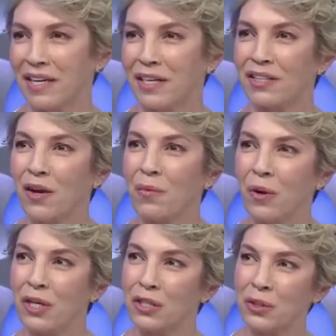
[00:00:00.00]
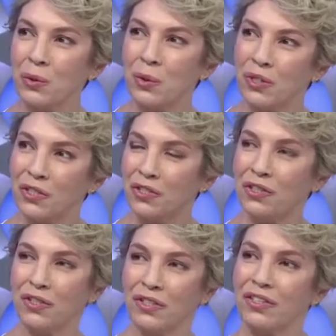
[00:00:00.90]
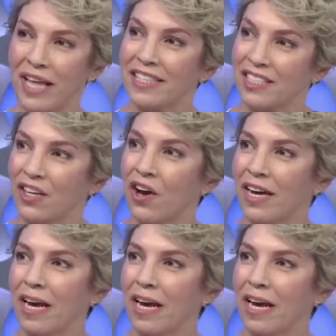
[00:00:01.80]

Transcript: So what it draws to that site